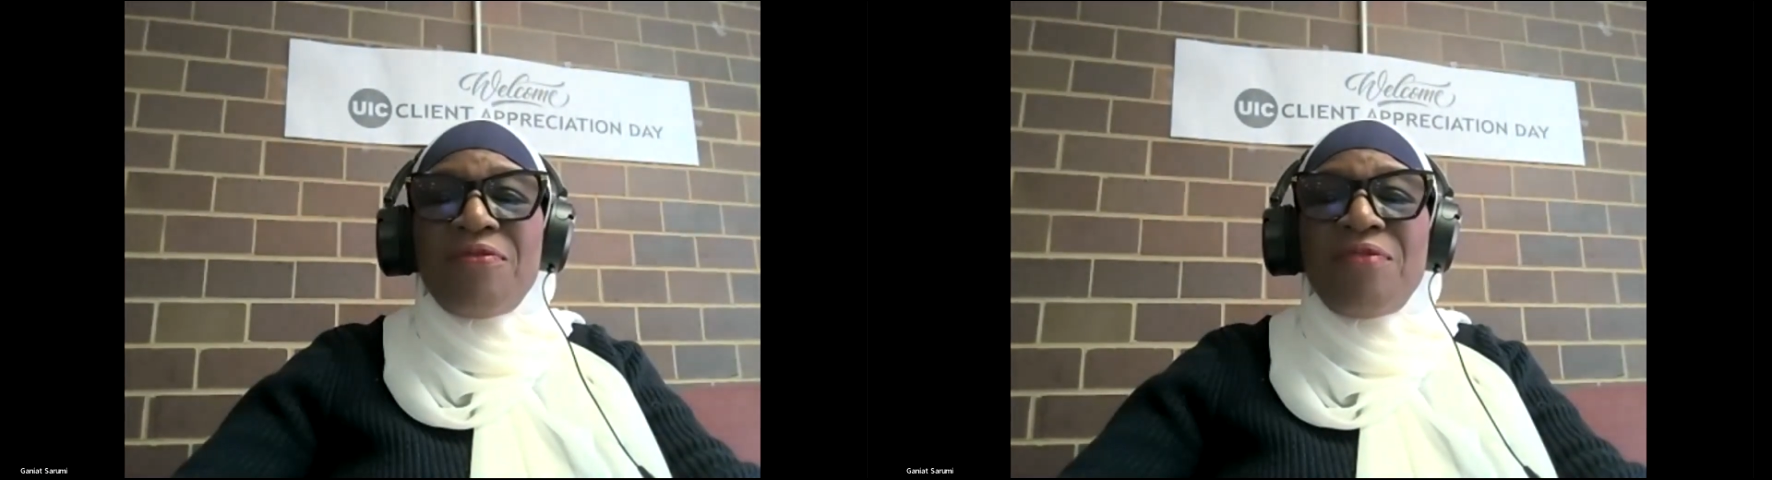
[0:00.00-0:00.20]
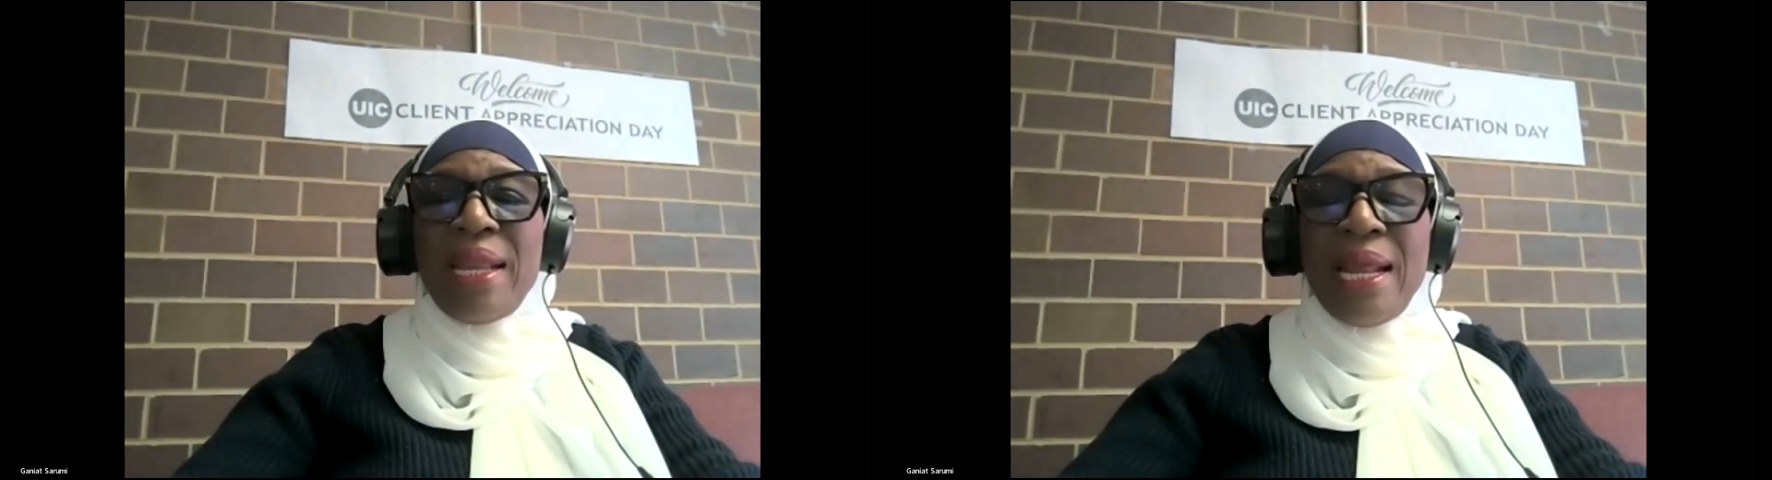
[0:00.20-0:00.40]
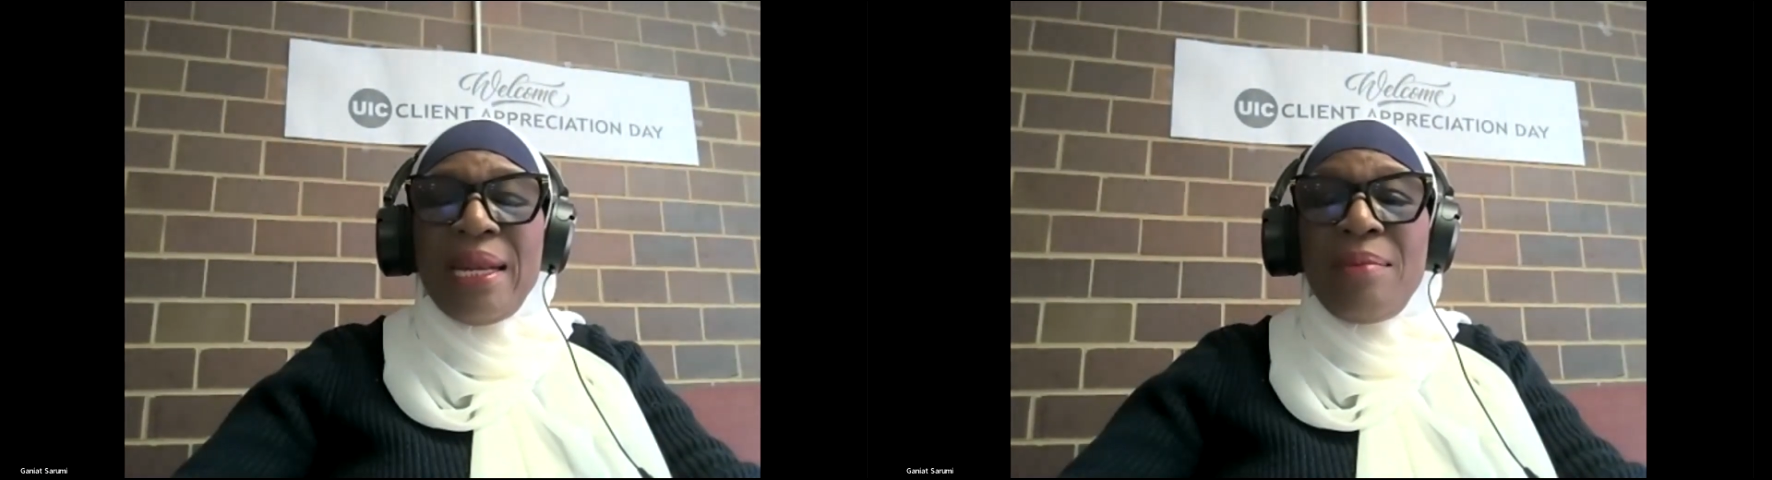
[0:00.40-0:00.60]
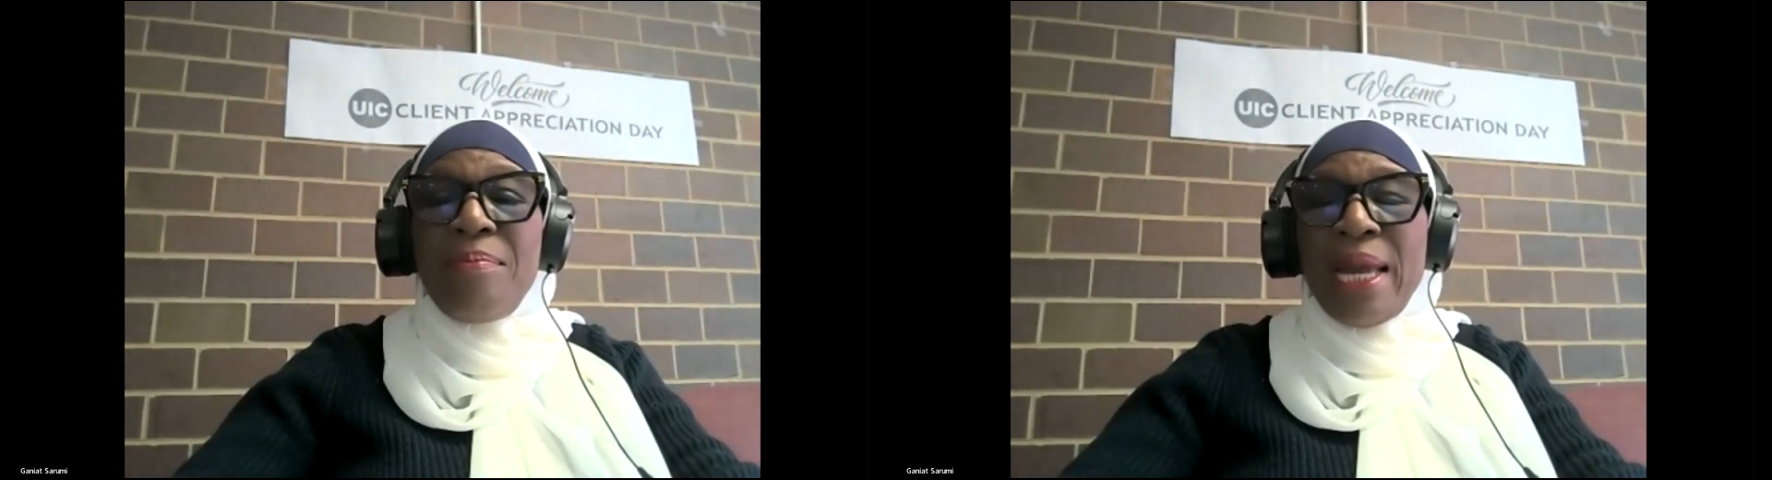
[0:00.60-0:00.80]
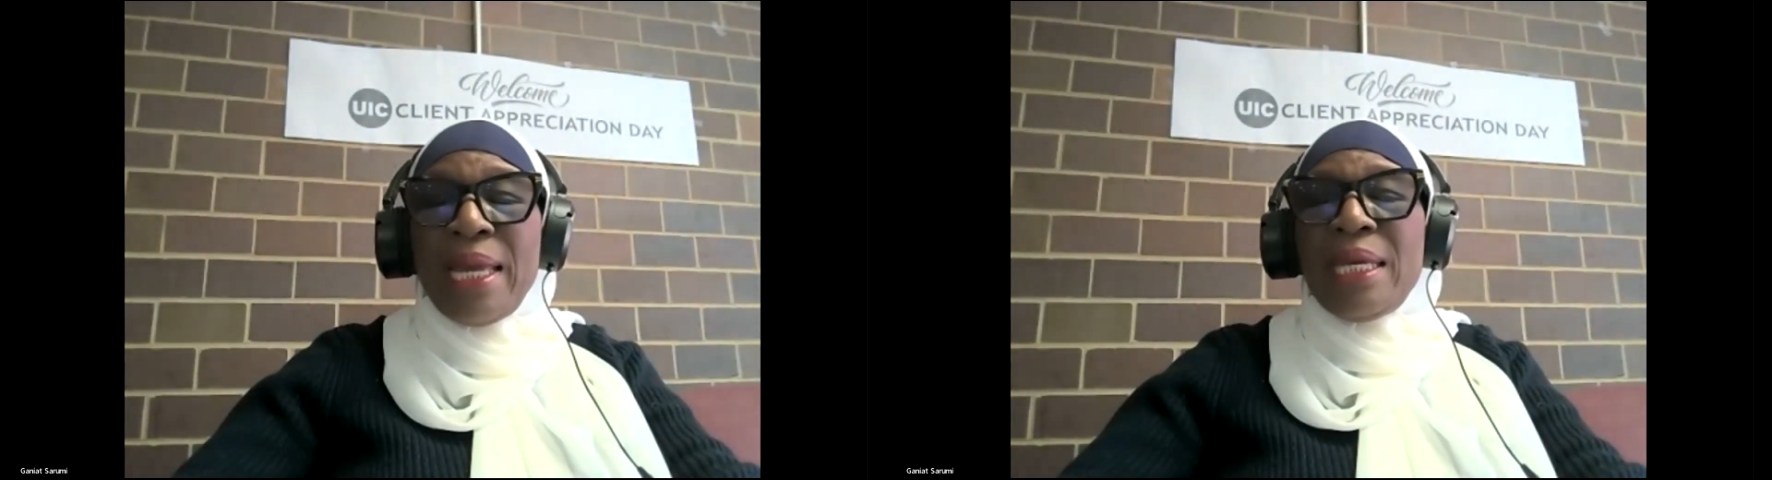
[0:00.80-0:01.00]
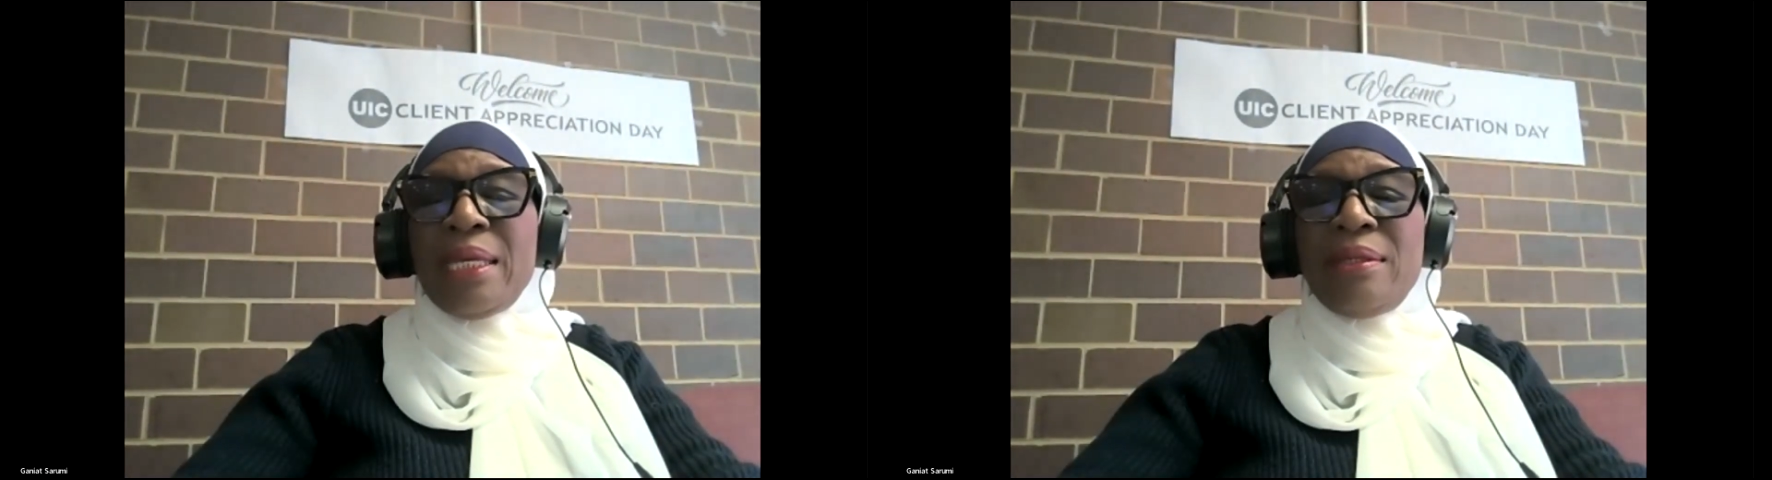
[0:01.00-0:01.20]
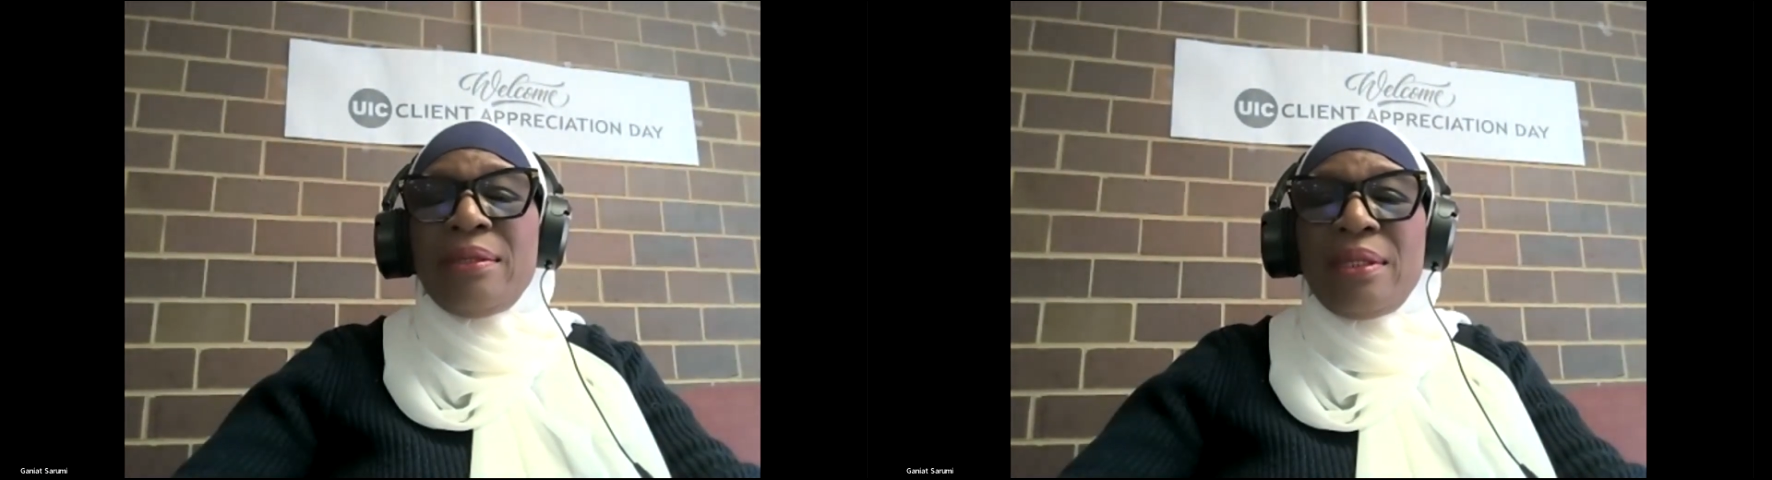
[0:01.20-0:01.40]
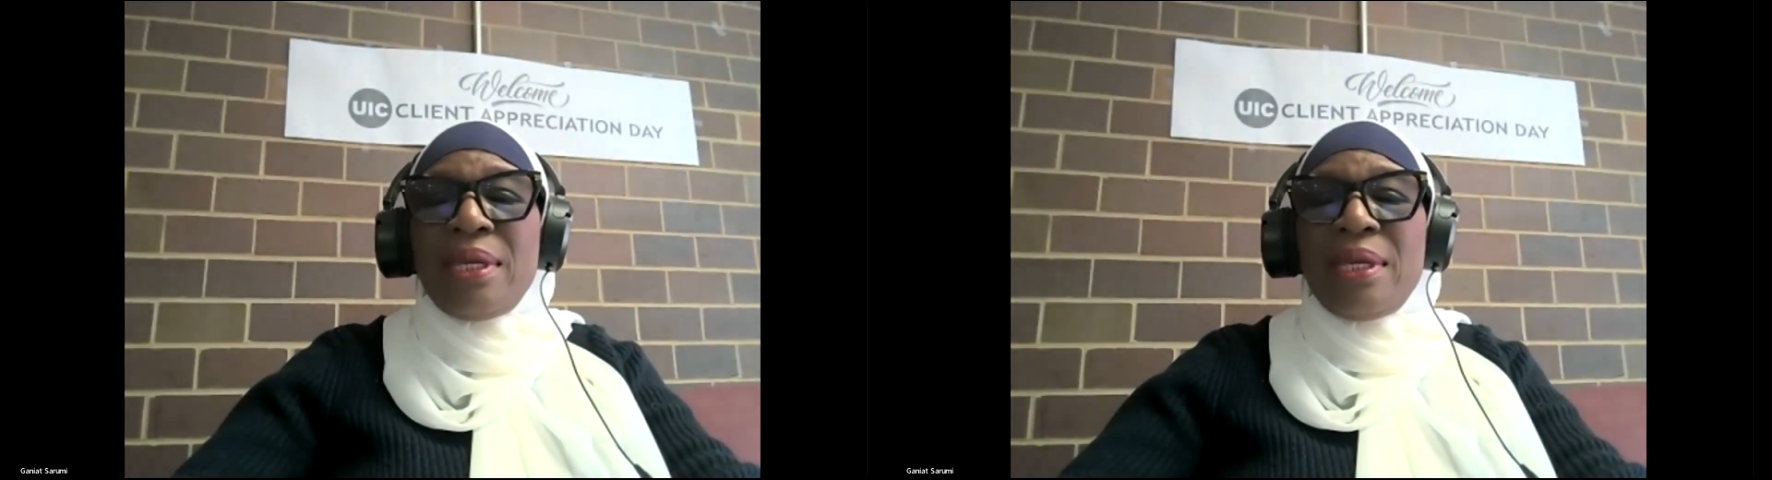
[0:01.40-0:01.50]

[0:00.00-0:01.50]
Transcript: finally buy in,